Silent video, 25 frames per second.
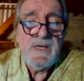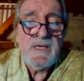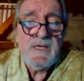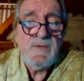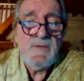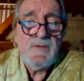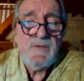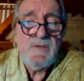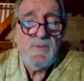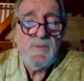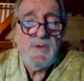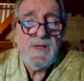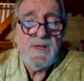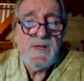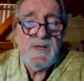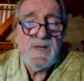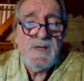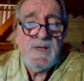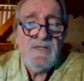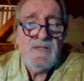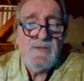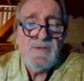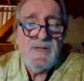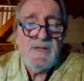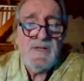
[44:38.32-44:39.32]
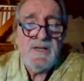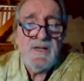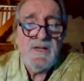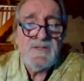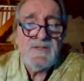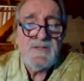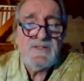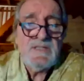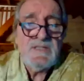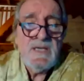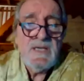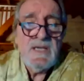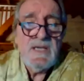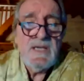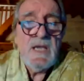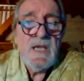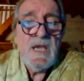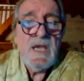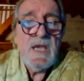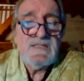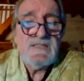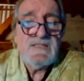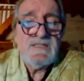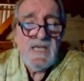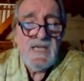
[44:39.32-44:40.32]
escape in
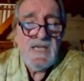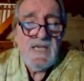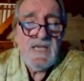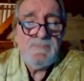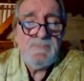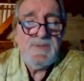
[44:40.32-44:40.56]
imagination,